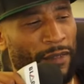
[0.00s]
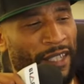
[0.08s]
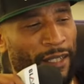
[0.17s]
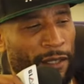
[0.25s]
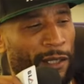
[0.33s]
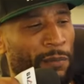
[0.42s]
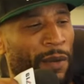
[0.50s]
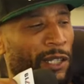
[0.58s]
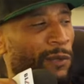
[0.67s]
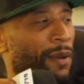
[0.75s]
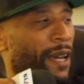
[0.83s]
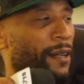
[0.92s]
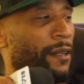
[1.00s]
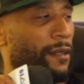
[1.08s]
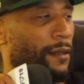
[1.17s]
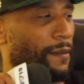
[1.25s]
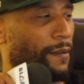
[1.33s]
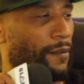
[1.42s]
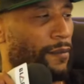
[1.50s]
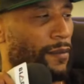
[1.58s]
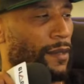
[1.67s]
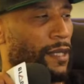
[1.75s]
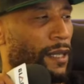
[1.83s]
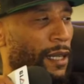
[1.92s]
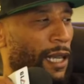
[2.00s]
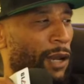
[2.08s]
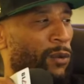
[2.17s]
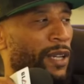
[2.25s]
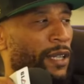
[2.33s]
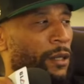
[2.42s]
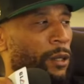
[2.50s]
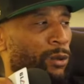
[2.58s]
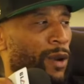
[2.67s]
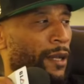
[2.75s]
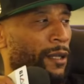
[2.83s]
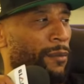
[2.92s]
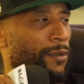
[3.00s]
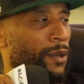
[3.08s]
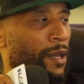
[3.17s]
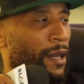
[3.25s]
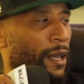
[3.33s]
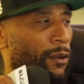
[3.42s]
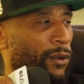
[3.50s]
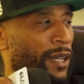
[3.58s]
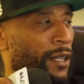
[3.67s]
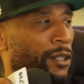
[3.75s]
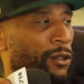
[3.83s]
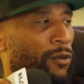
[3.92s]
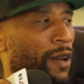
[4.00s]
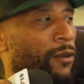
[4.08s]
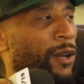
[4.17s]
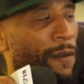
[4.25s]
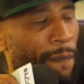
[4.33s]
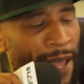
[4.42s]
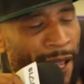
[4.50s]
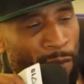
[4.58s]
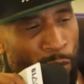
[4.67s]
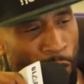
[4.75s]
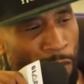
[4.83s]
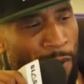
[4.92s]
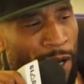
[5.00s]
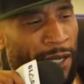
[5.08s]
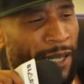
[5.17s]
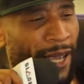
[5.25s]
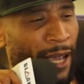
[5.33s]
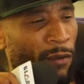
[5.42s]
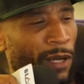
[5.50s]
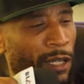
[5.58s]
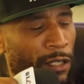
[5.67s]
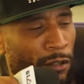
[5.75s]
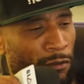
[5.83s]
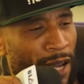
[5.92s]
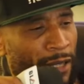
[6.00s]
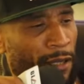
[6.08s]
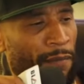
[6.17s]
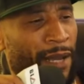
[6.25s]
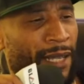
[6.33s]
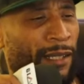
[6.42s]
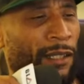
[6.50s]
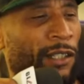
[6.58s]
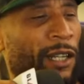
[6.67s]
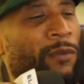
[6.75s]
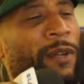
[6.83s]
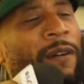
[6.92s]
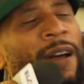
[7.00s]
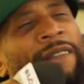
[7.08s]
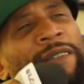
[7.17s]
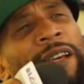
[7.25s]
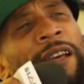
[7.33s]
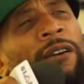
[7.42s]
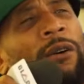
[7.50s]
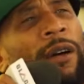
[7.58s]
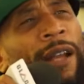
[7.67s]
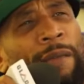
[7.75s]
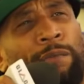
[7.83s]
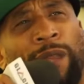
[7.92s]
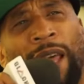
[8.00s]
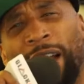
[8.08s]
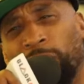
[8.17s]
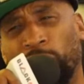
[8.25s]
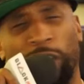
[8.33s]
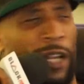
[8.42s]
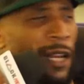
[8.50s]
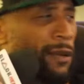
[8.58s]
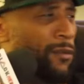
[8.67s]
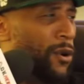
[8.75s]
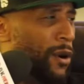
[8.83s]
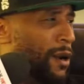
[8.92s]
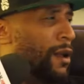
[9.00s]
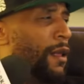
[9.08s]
this is much better mm -hmm. and we can direct the we could direct we could make more money and we could direct the message and we don't have to hear all that black shit anymore